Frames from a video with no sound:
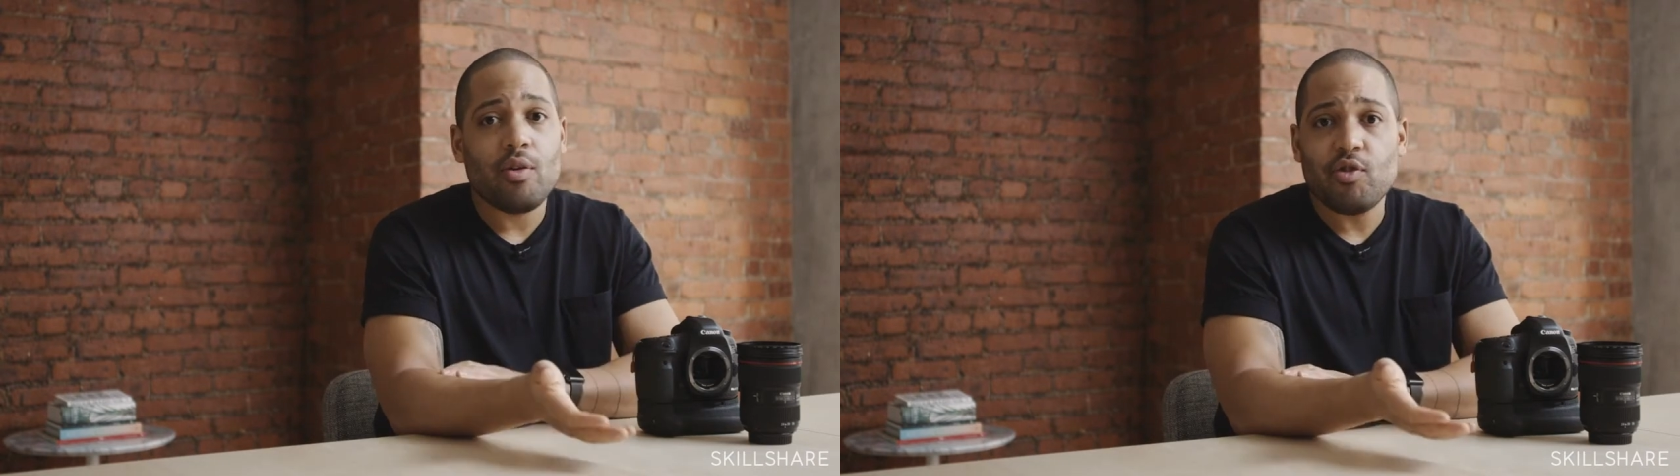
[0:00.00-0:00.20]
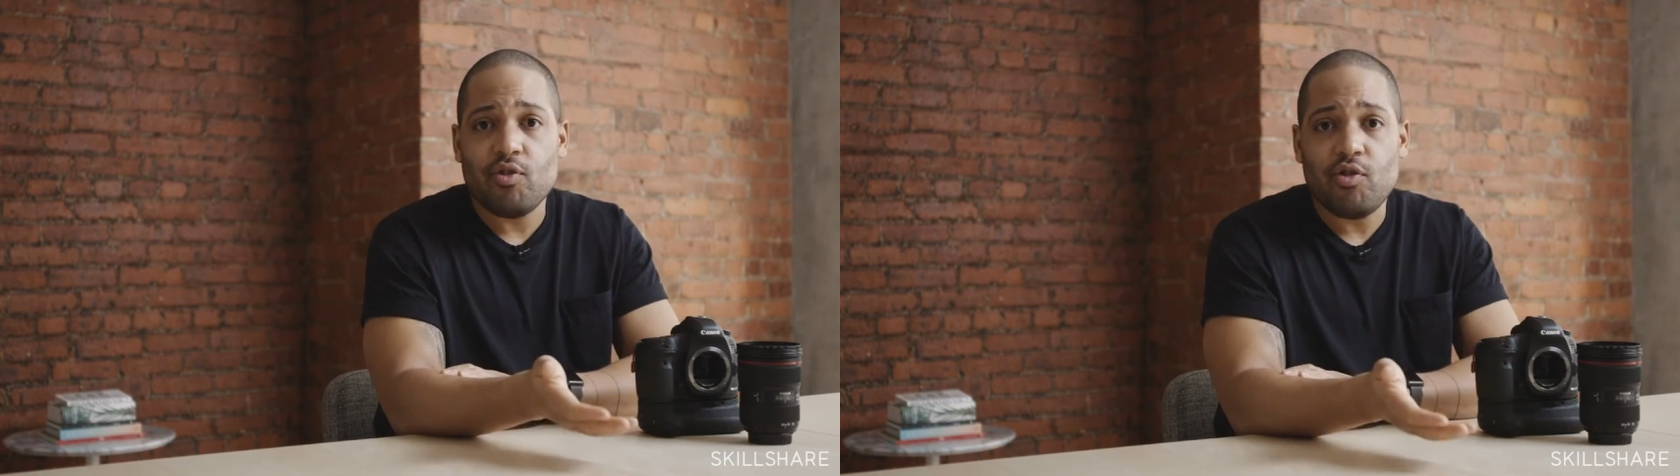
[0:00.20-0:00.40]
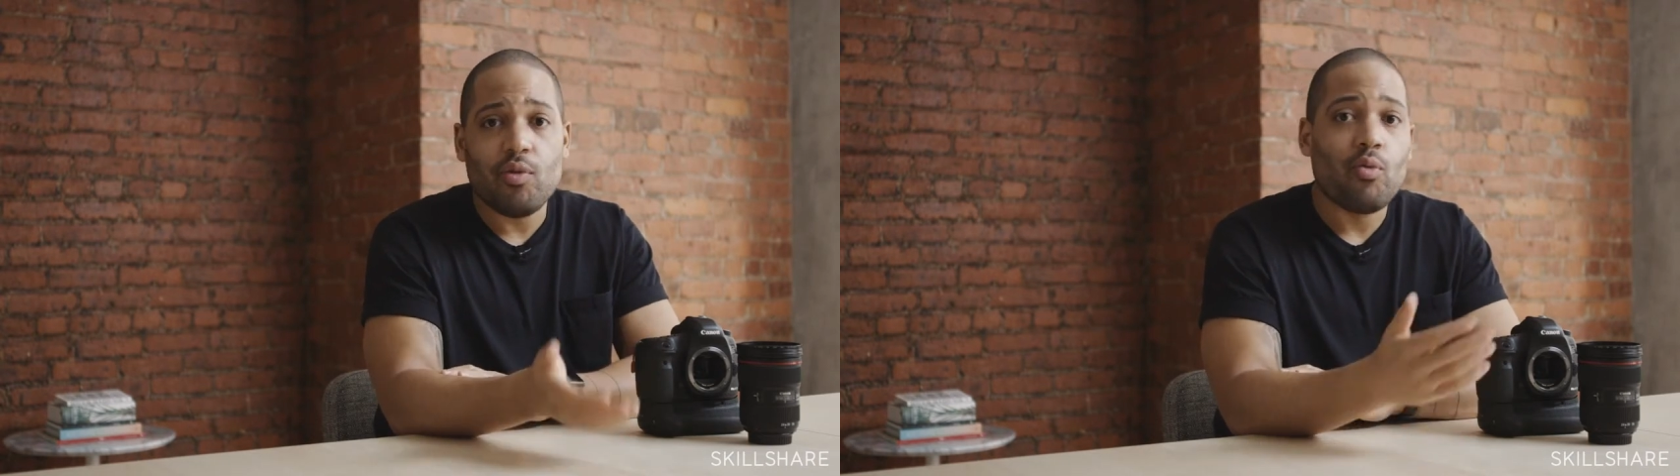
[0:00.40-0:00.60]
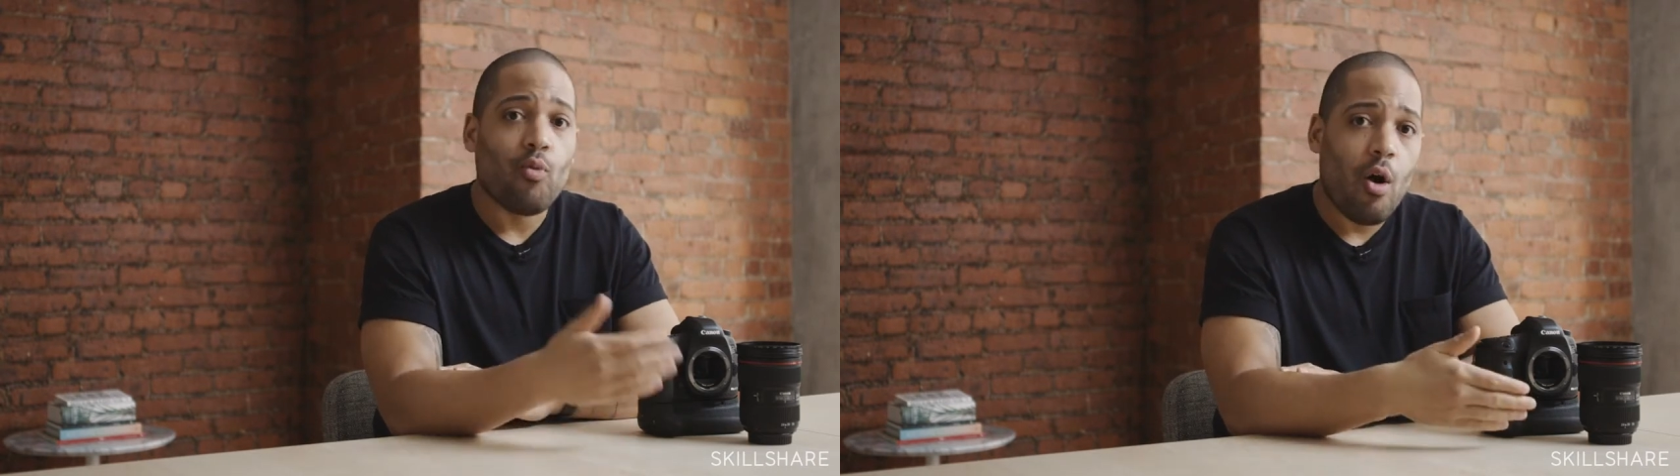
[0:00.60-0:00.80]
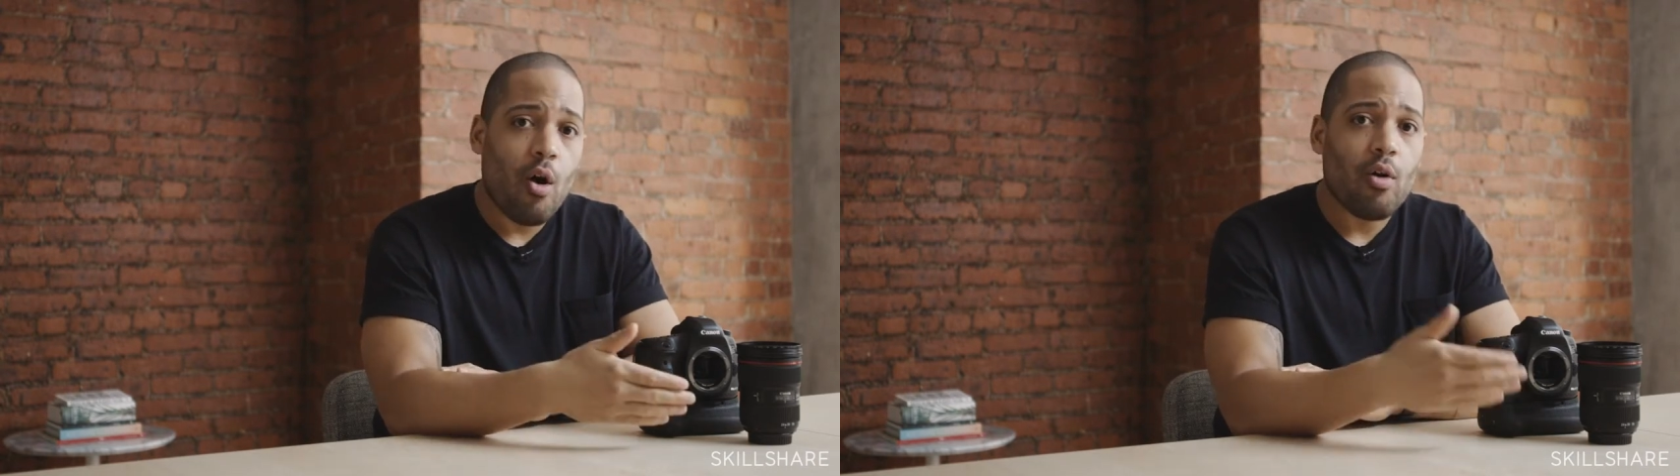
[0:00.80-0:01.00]
you should shoot
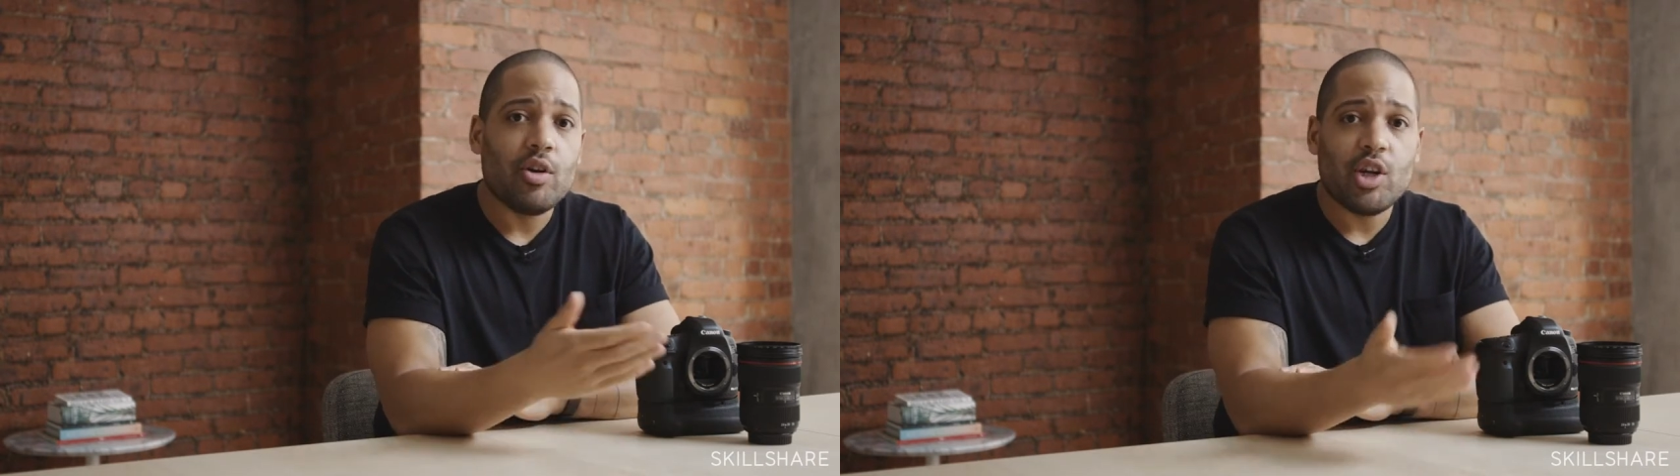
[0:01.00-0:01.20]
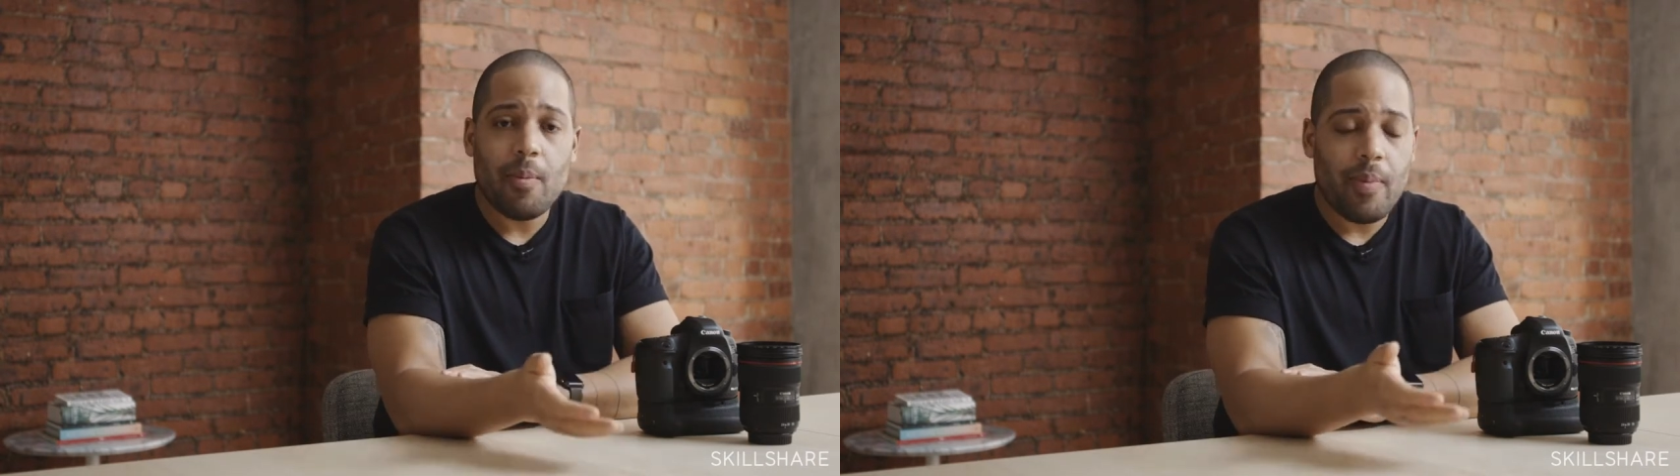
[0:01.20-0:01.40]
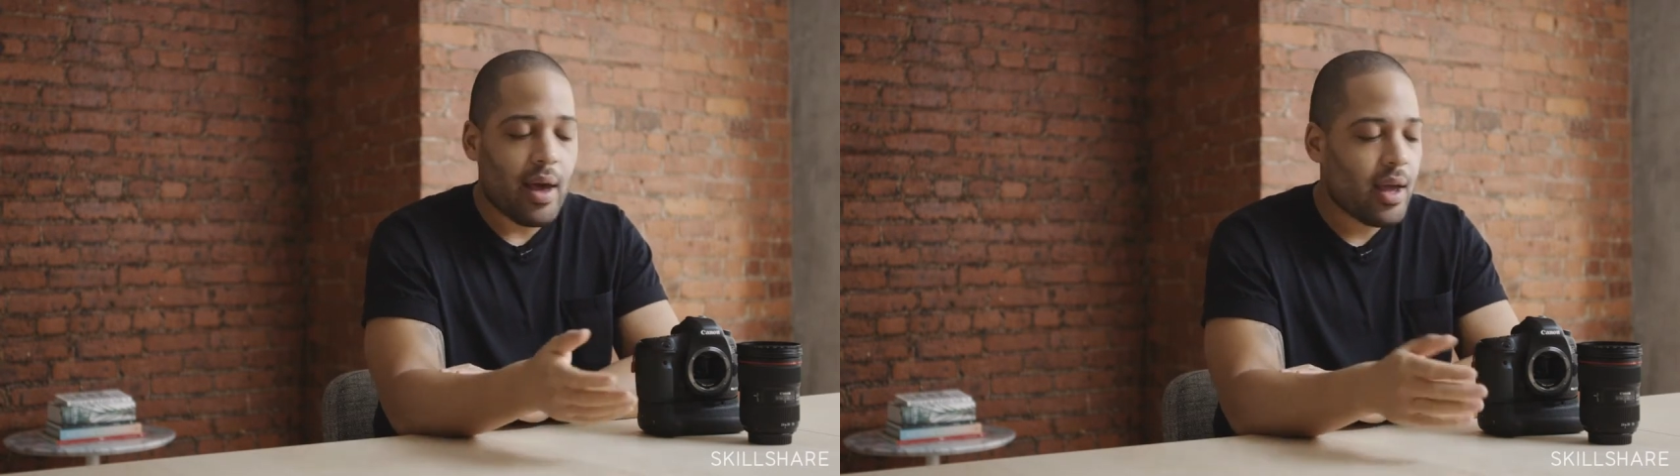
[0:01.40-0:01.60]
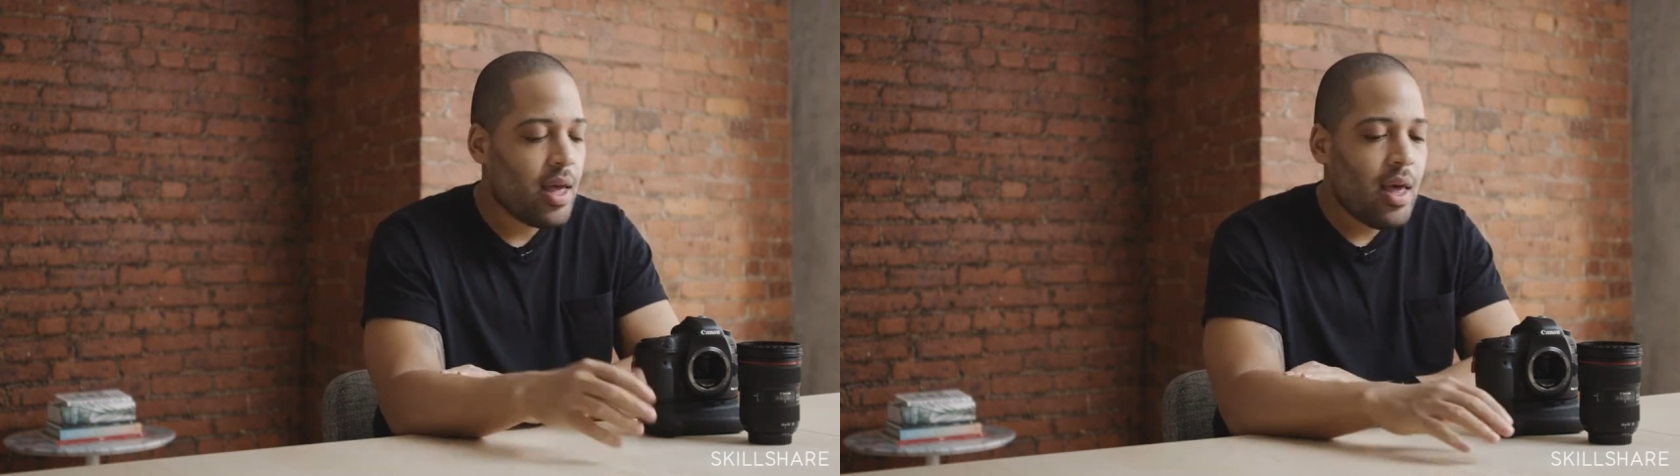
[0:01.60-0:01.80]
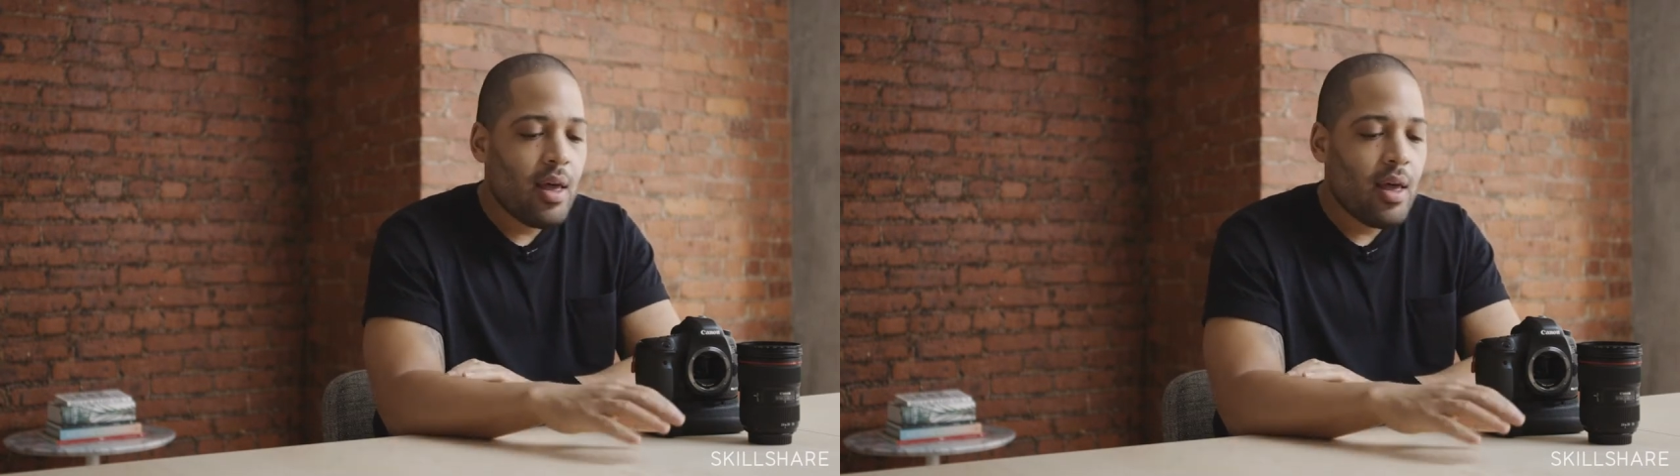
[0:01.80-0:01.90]
in RAW or JPEG.